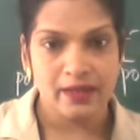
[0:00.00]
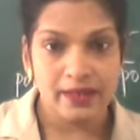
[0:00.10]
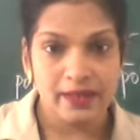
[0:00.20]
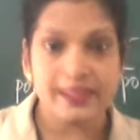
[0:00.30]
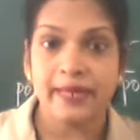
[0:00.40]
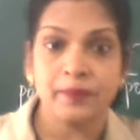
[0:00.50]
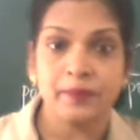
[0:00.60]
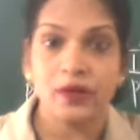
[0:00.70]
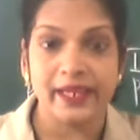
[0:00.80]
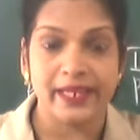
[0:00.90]
It can
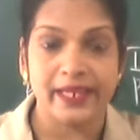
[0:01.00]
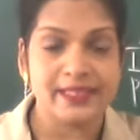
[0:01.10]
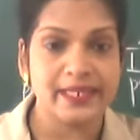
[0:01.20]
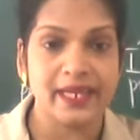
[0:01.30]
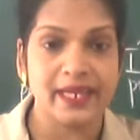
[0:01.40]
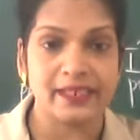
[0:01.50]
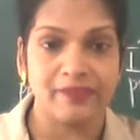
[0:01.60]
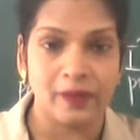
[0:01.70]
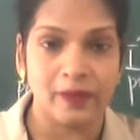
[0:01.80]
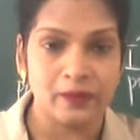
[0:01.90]
polarize the other
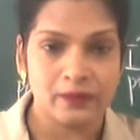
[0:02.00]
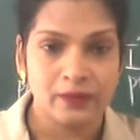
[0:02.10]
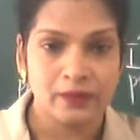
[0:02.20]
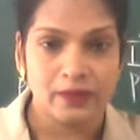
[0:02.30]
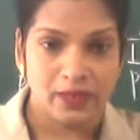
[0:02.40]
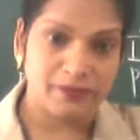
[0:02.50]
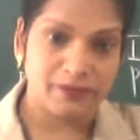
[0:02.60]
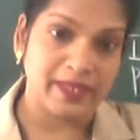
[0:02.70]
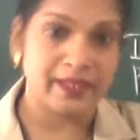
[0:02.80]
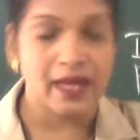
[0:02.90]
fellow. If the